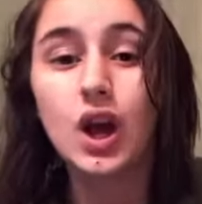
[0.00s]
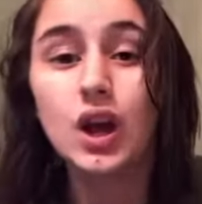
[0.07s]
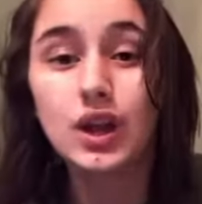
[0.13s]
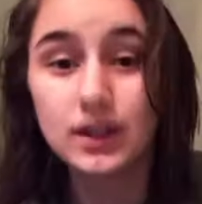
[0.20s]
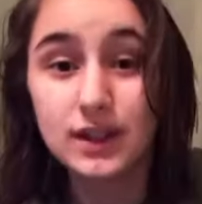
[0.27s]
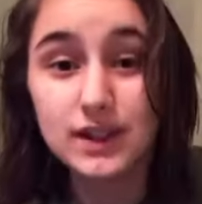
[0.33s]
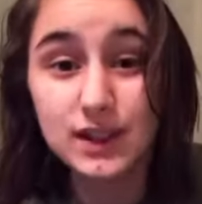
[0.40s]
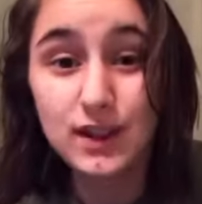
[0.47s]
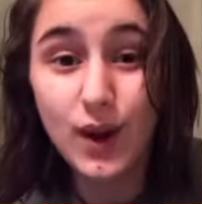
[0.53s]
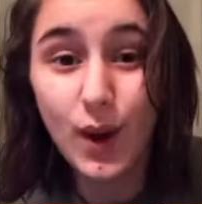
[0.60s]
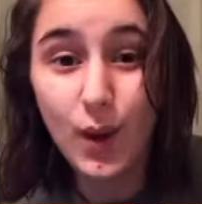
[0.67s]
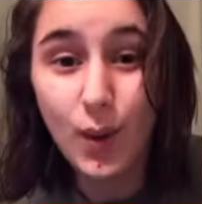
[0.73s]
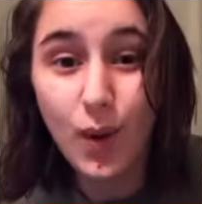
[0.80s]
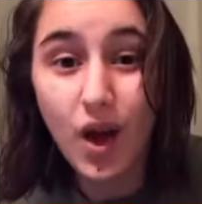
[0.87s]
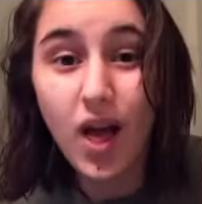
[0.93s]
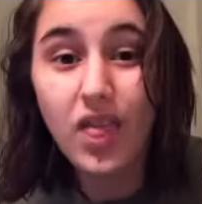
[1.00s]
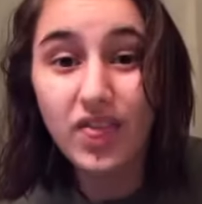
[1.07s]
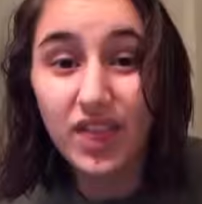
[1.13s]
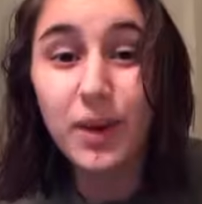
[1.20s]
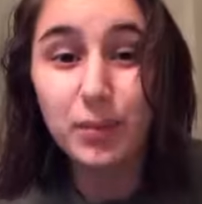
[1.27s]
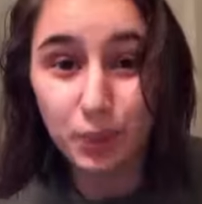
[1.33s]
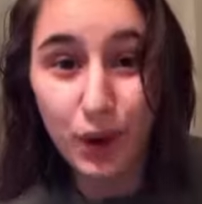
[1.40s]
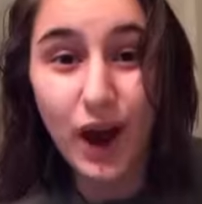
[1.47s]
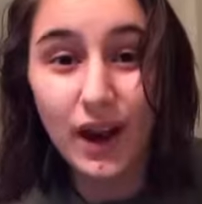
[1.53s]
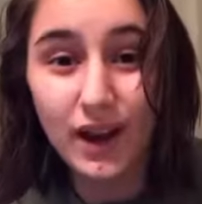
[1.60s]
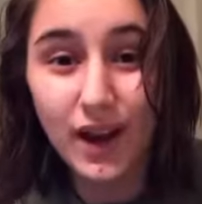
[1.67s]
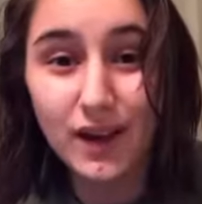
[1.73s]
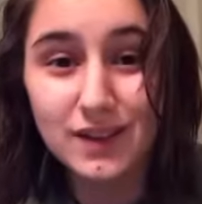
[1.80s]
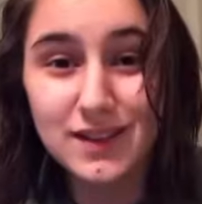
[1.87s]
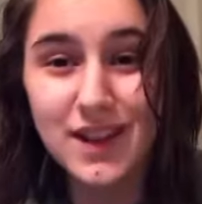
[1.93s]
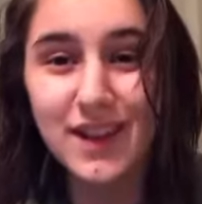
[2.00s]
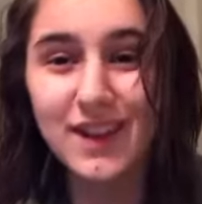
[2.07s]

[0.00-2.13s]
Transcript: Snow the Product.